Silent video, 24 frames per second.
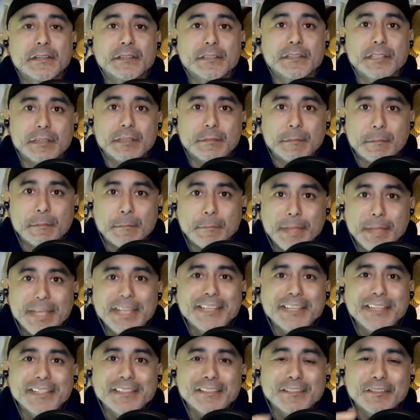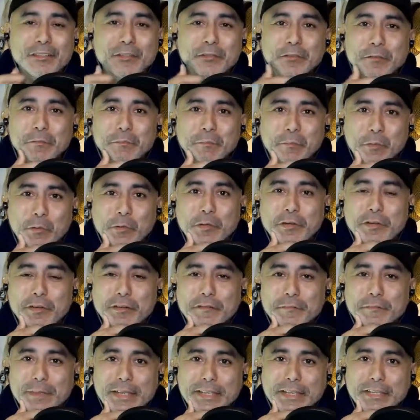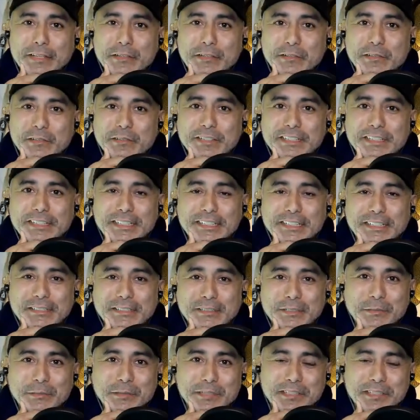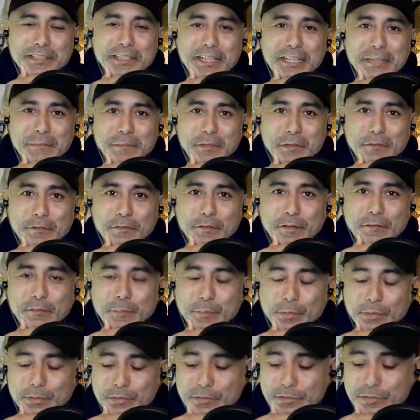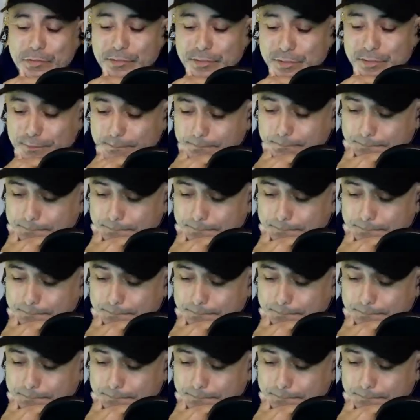to make it to the border of Mexico to escape the Forever Purgers.